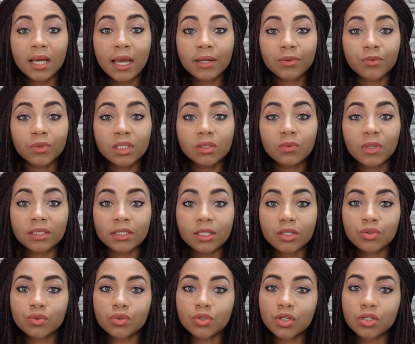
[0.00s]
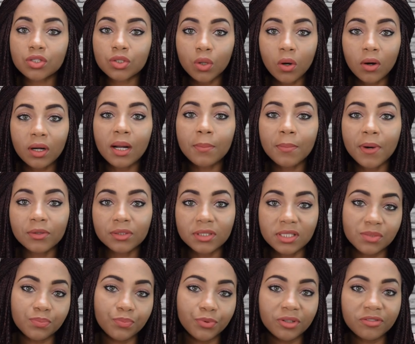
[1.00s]
I really wanted to just talk about
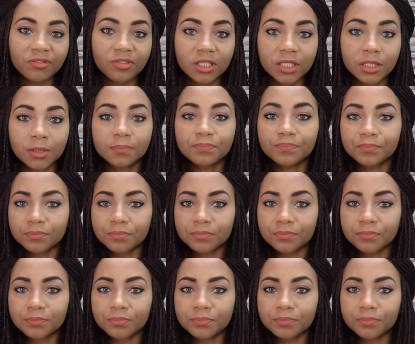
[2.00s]
this briefly.